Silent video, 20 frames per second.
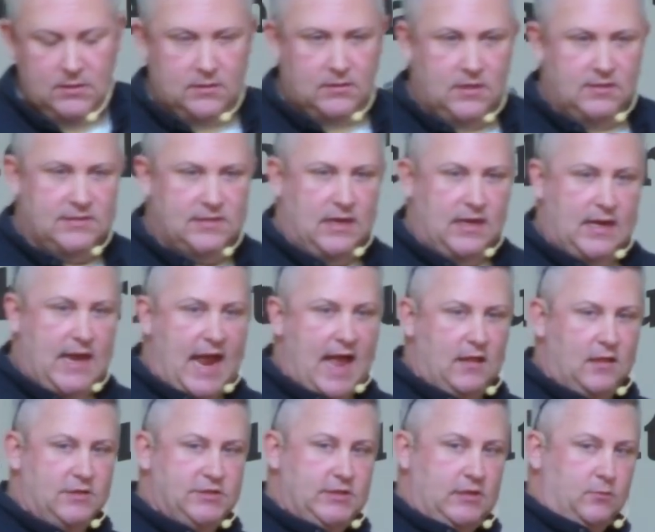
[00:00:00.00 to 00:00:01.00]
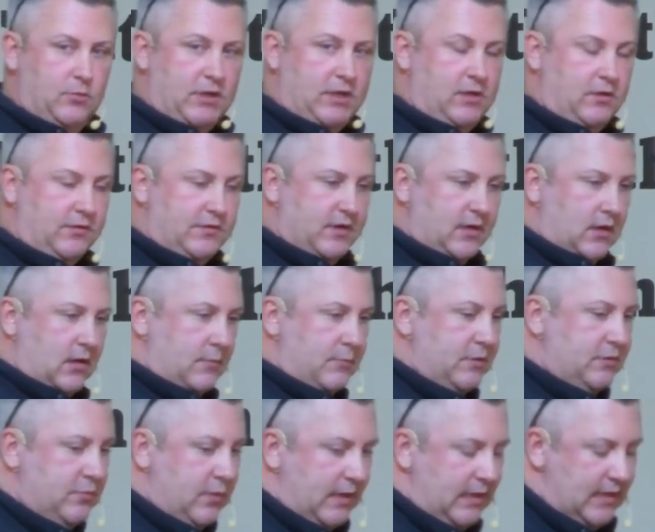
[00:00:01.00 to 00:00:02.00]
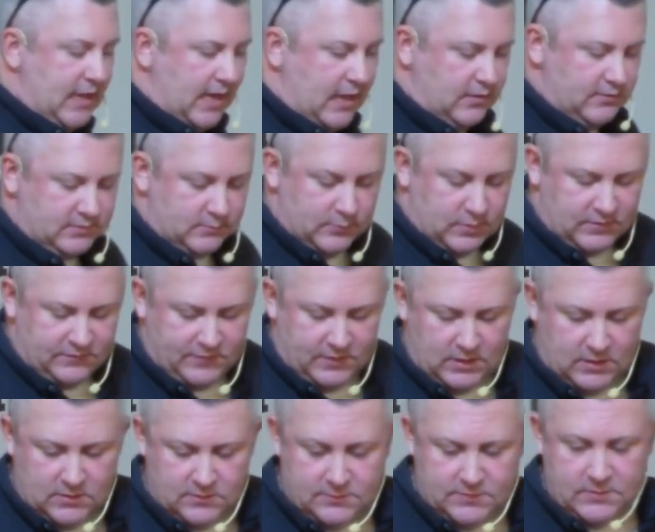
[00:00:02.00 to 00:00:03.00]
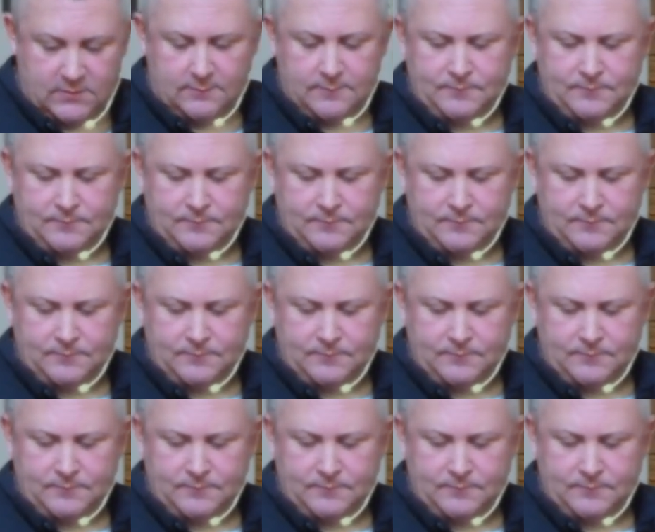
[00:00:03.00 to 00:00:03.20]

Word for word: There's an analogy we use here between cows and buffaloes